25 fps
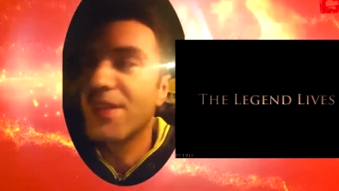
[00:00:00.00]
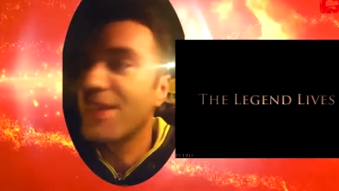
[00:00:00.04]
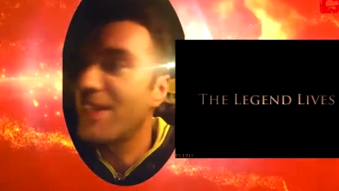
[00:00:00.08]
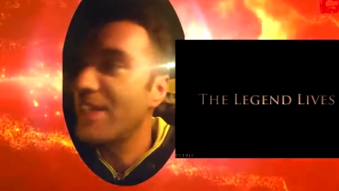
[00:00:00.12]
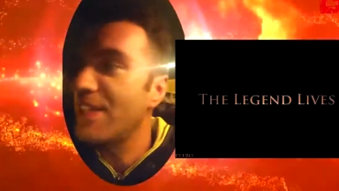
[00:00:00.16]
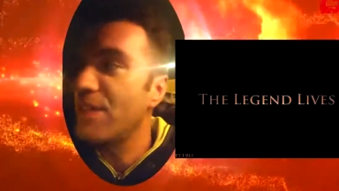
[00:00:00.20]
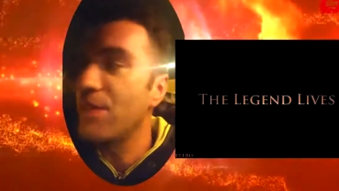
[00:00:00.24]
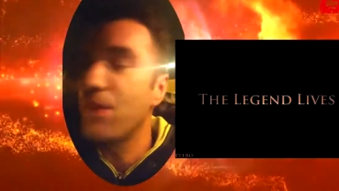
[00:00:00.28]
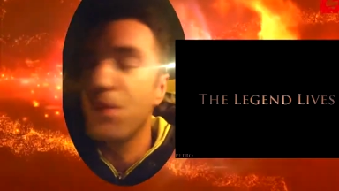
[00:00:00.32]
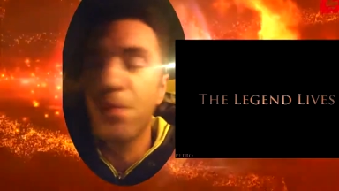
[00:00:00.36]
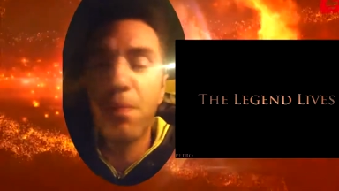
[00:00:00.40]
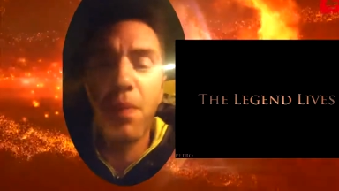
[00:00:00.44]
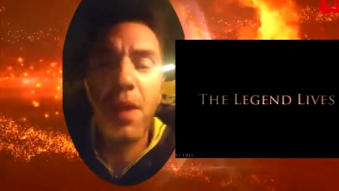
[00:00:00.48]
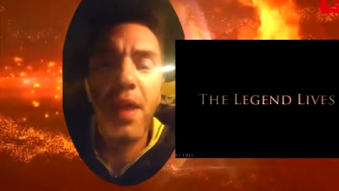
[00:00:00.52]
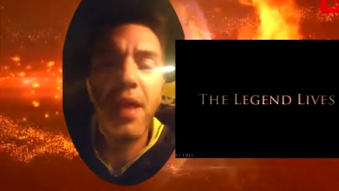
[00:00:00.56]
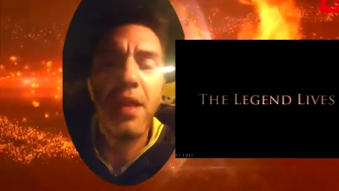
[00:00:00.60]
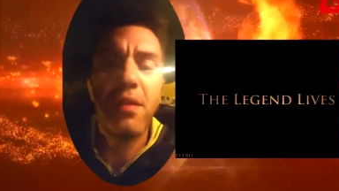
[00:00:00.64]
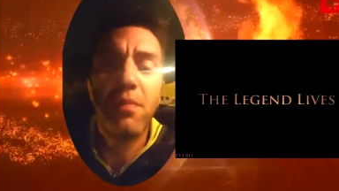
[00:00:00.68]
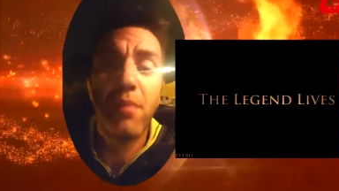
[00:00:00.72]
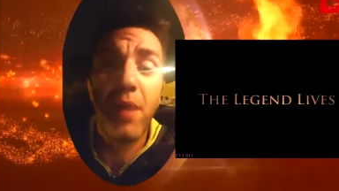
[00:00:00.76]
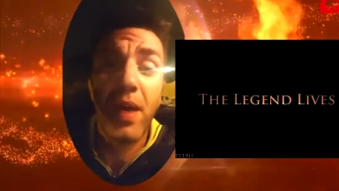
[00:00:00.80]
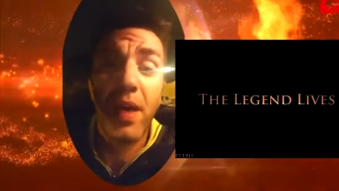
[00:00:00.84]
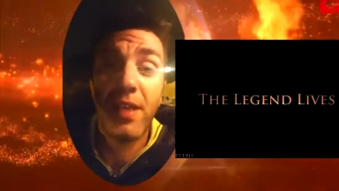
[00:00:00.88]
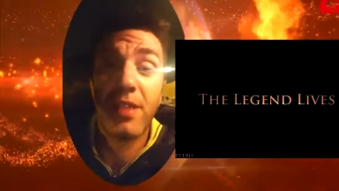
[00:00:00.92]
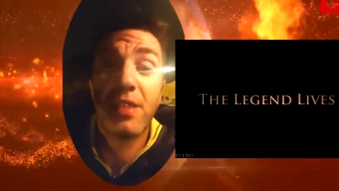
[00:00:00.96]
he even
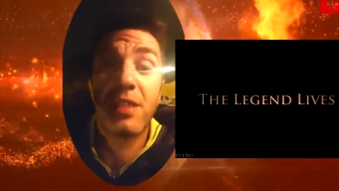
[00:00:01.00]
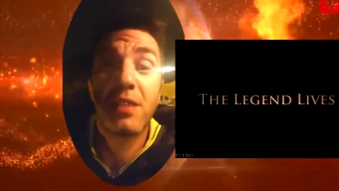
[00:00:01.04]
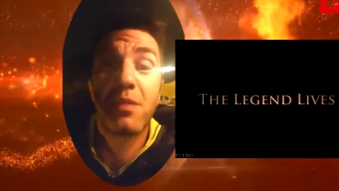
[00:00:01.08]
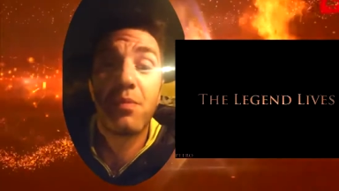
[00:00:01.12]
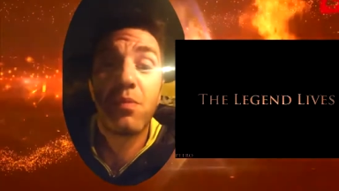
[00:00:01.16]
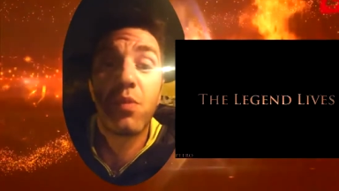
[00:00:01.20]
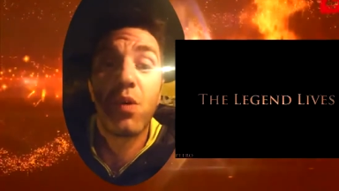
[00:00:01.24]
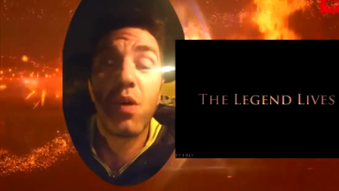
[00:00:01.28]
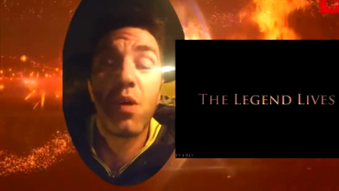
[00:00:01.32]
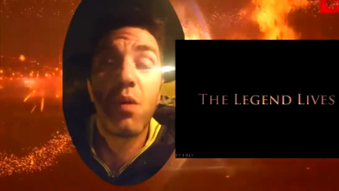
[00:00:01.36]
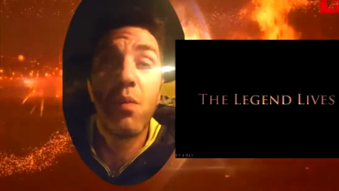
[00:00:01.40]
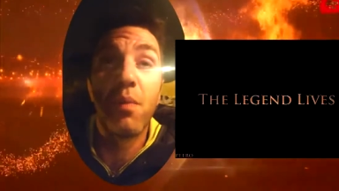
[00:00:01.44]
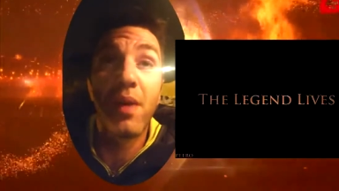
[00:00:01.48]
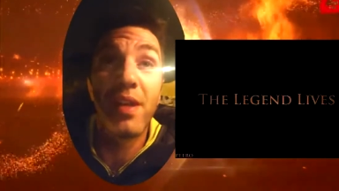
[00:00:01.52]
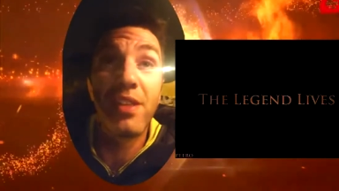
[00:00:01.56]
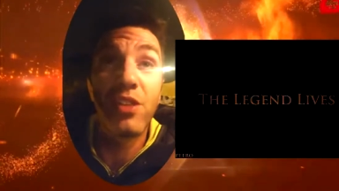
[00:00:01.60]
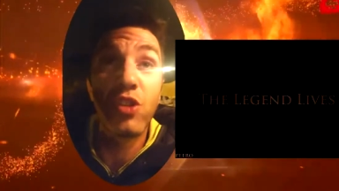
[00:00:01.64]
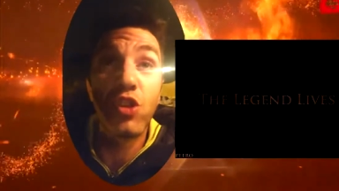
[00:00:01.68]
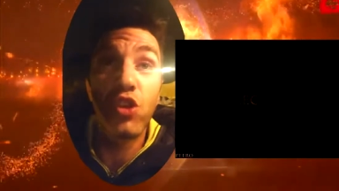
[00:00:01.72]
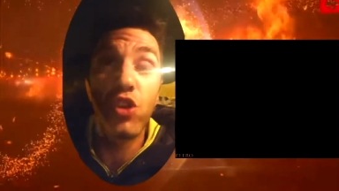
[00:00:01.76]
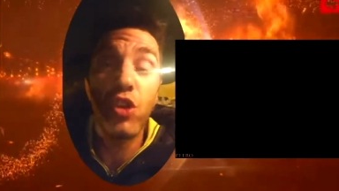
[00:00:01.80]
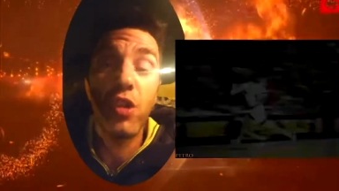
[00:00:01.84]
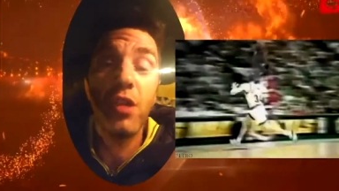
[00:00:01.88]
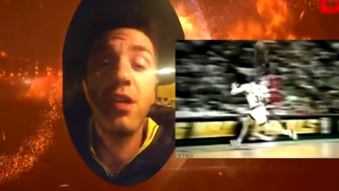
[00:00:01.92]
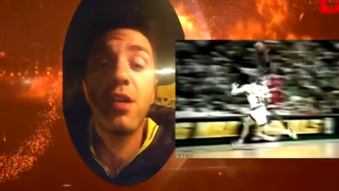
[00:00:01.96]
played basketball, but
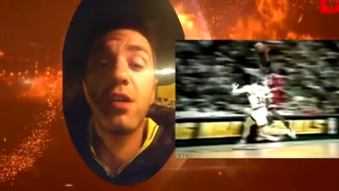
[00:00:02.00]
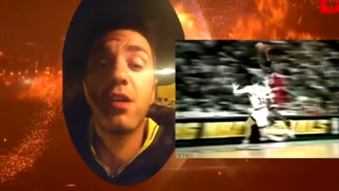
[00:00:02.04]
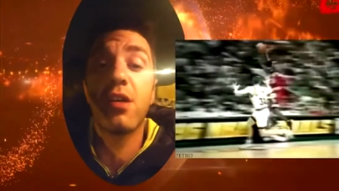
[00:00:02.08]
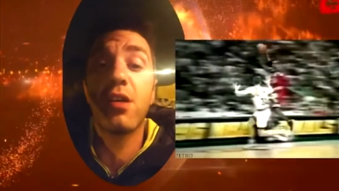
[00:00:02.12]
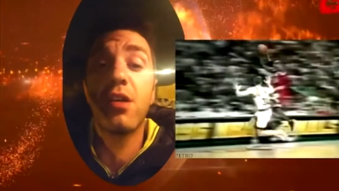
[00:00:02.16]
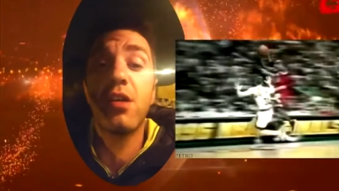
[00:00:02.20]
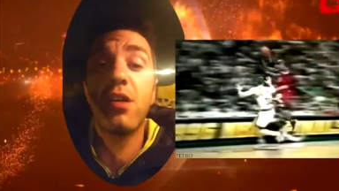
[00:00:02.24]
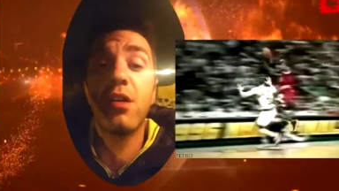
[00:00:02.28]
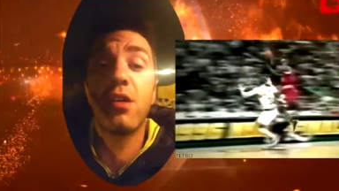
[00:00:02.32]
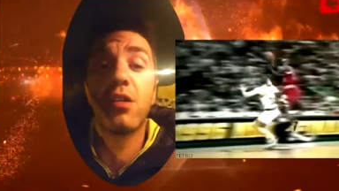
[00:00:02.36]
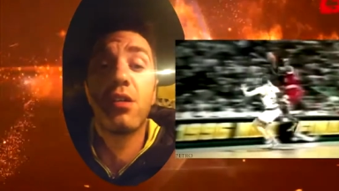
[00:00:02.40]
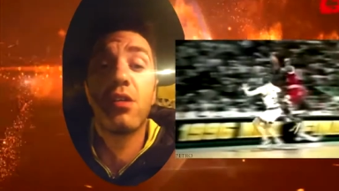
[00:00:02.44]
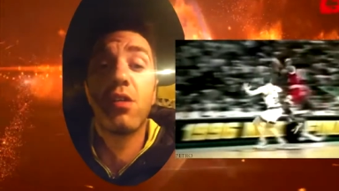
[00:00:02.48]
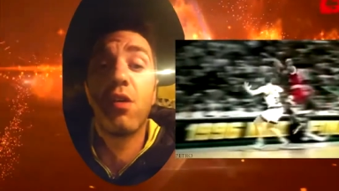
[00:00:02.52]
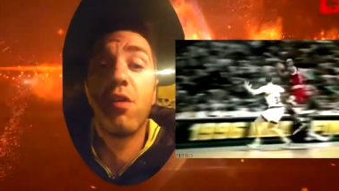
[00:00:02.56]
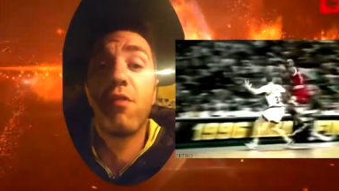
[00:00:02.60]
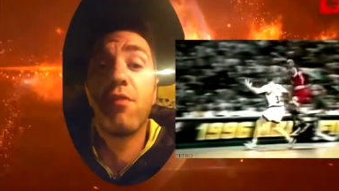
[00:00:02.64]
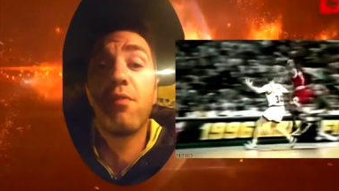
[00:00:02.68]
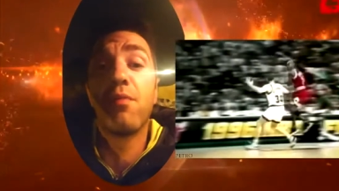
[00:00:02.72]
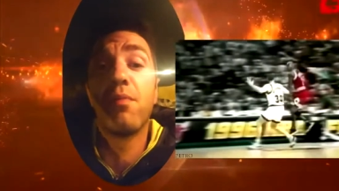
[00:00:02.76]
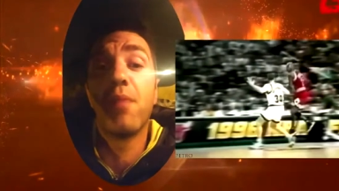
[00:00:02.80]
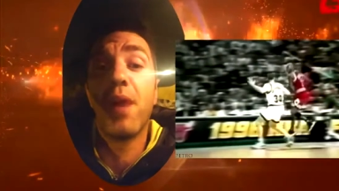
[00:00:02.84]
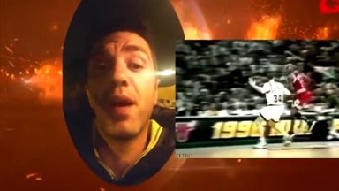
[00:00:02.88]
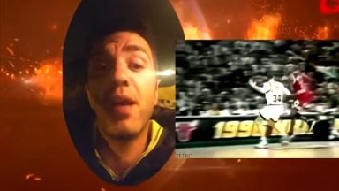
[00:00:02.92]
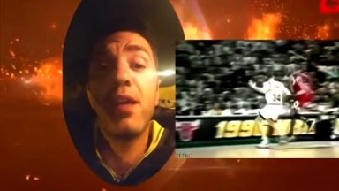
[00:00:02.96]
she heard
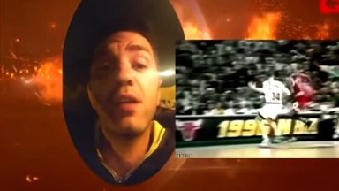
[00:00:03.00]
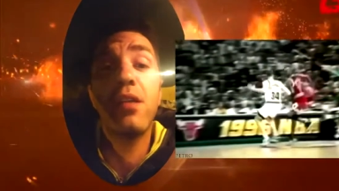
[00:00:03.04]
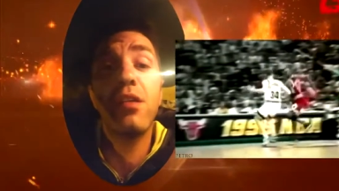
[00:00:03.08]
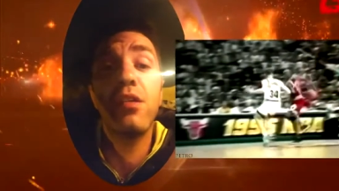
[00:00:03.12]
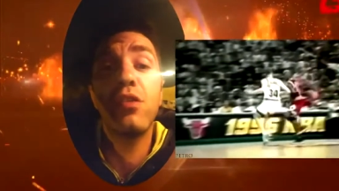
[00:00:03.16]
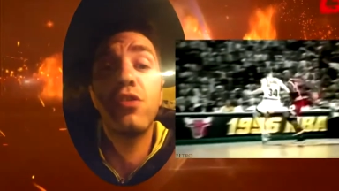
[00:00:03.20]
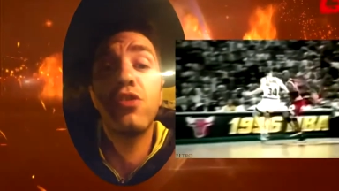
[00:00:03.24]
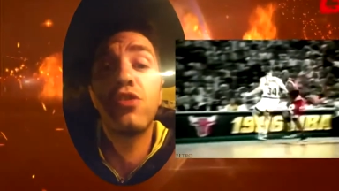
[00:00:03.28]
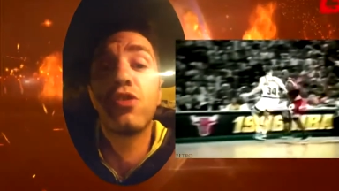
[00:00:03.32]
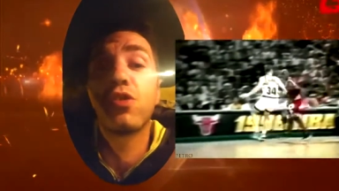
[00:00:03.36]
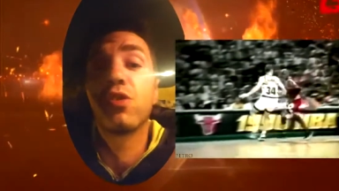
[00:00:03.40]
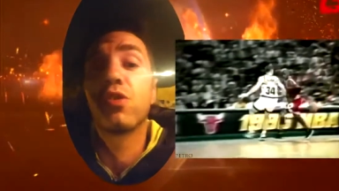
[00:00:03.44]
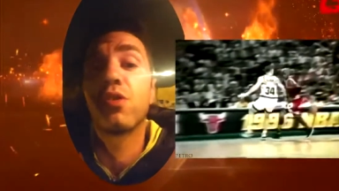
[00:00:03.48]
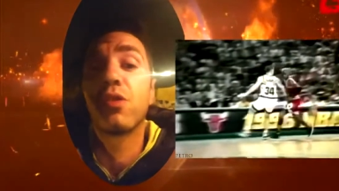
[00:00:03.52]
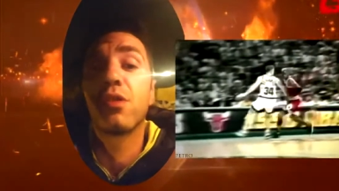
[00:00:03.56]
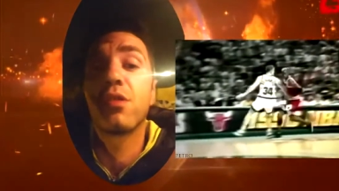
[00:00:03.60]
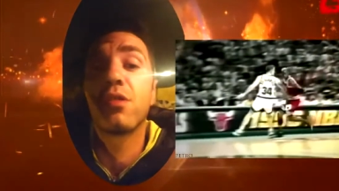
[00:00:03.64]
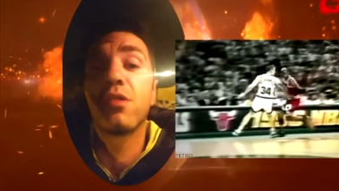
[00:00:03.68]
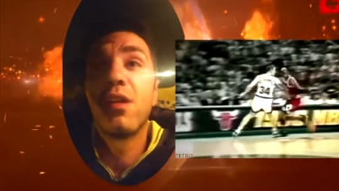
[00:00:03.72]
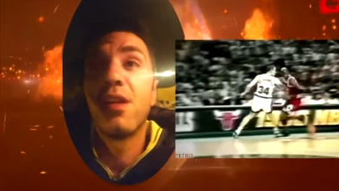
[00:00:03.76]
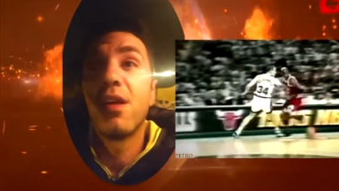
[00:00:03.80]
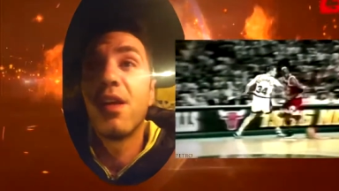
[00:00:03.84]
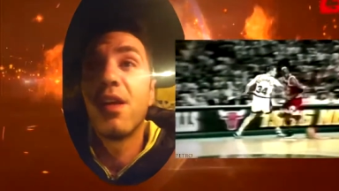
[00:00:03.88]
of Michael Jordan.